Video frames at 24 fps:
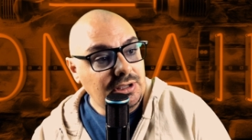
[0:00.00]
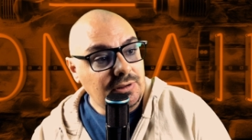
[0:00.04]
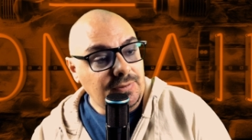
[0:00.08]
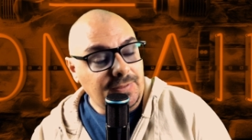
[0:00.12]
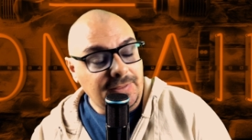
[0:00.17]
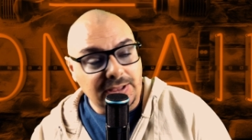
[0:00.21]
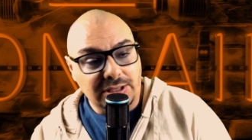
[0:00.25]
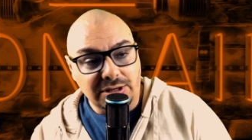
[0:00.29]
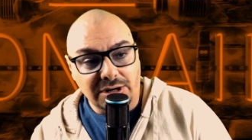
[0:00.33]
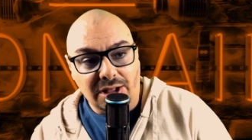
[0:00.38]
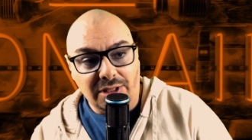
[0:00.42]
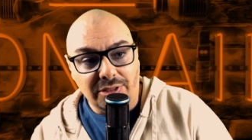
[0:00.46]

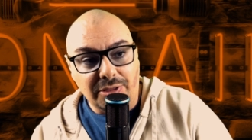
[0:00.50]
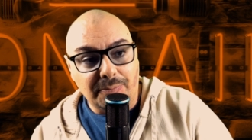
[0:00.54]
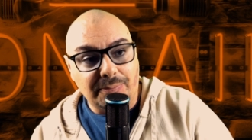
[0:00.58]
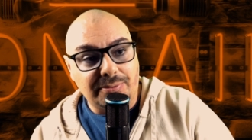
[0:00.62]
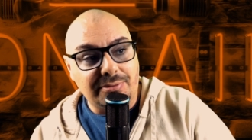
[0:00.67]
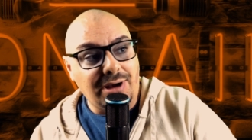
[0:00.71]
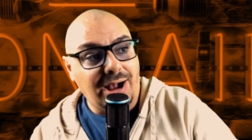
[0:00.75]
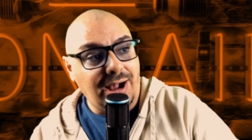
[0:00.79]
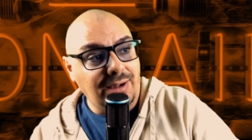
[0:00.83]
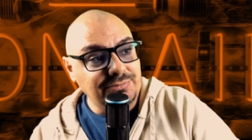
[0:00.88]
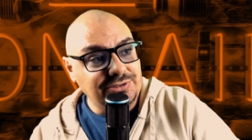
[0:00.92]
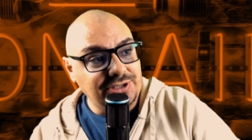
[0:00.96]
Look at all the
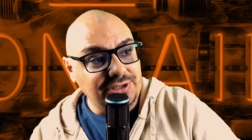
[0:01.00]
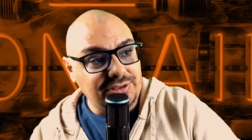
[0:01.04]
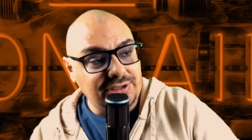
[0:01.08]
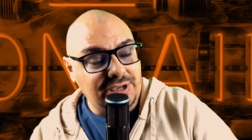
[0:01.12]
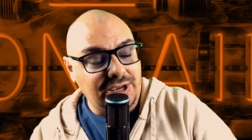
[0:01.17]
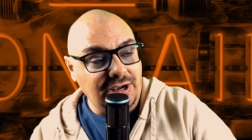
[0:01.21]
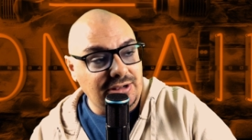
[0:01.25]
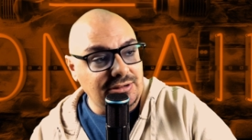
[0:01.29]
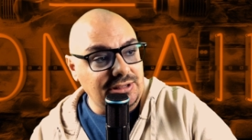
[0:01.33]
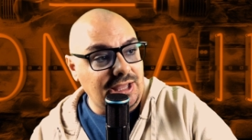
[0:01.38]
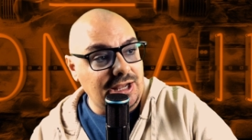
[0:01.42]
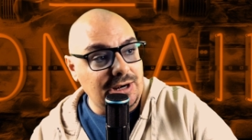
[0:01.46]
problems that the
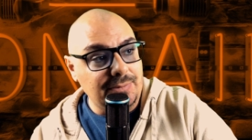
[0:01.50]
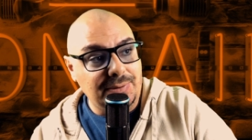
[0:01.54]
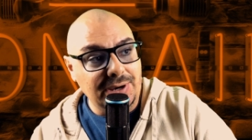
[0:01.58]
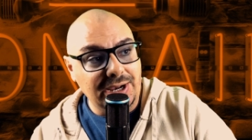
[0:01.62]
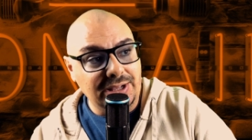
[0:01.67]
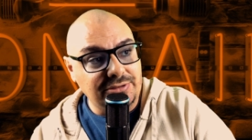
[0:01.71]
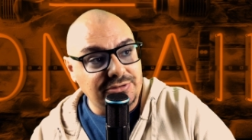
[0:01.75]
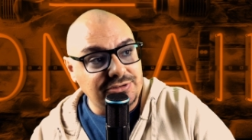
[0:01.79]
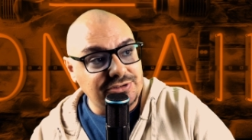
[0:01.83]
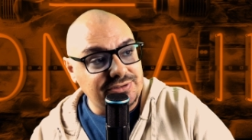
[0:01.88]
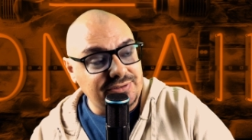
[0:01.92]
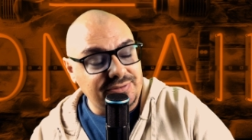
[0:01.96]
Carolina
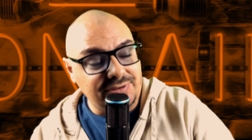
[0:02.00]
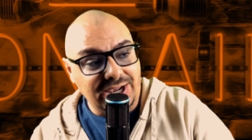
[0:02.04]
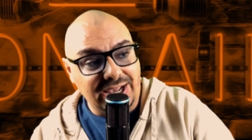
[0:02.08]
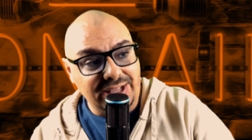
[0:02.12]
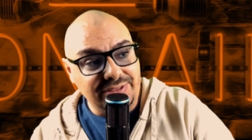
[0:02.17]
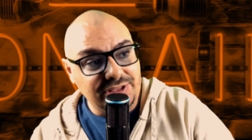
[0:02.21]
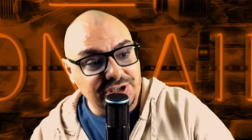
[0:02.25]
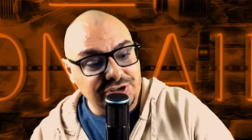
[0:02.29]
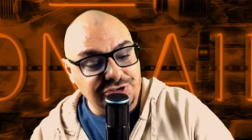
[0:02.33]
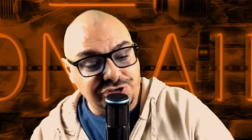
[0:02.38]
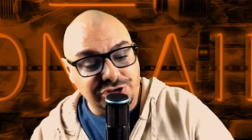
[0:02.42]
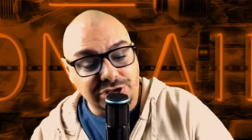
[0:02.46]
Panthers have
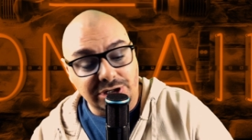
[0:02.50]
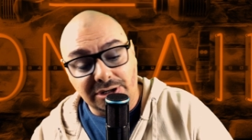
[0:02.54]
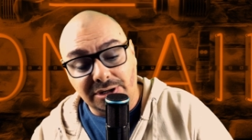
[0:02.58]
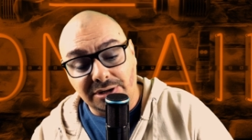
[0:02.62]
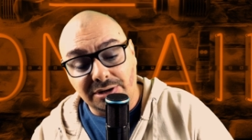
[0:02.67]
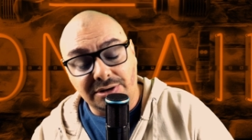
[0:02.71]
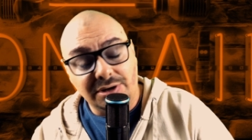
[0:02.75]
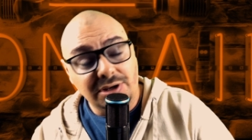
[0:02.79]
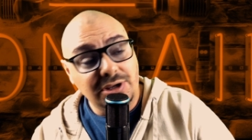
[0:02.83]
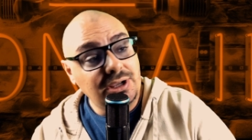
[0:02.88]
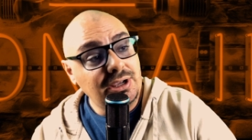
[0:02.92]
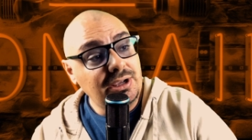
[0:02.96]
had this
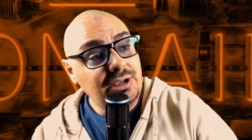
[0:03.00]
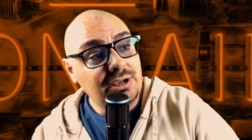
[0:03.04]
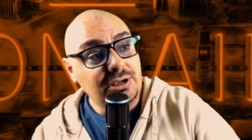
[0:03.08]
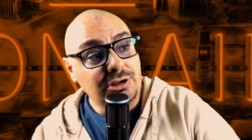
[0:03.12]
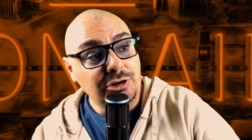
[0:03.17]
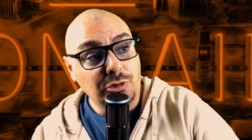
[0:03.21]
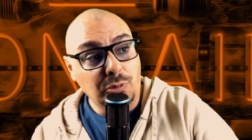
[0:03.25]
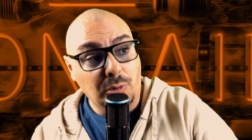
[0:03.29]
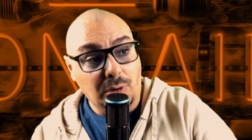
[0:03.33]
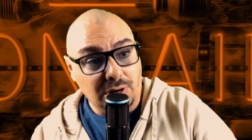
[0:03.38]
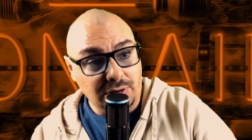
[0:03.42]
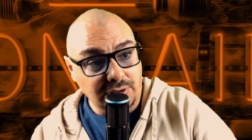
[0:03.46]
year.
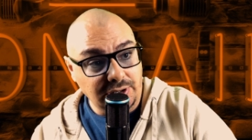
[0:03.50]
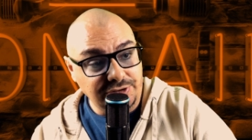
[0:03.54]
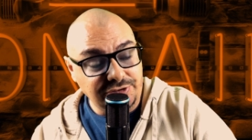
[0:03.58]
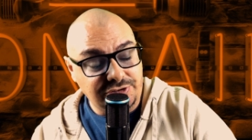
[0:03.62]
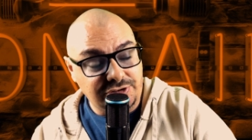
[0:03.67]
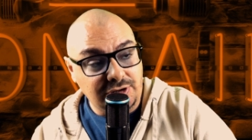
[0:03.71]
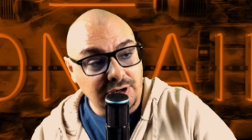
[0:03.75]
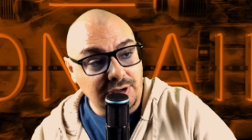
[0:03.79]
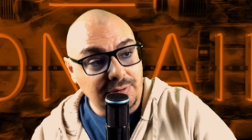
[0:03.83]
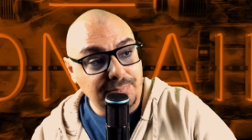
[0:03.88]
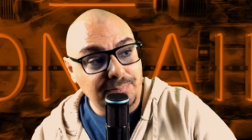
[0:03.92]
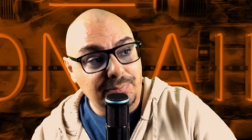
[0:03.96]
New Orleans
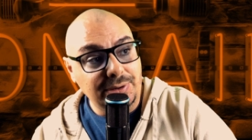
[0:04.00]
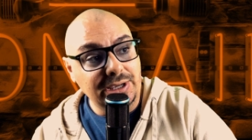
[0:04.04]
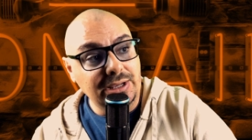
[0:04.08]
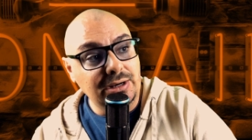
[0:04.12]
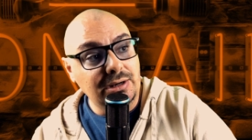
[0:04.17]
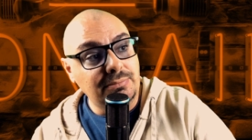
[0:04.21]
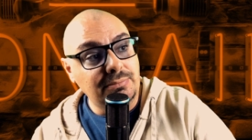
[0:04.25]
couldn't beat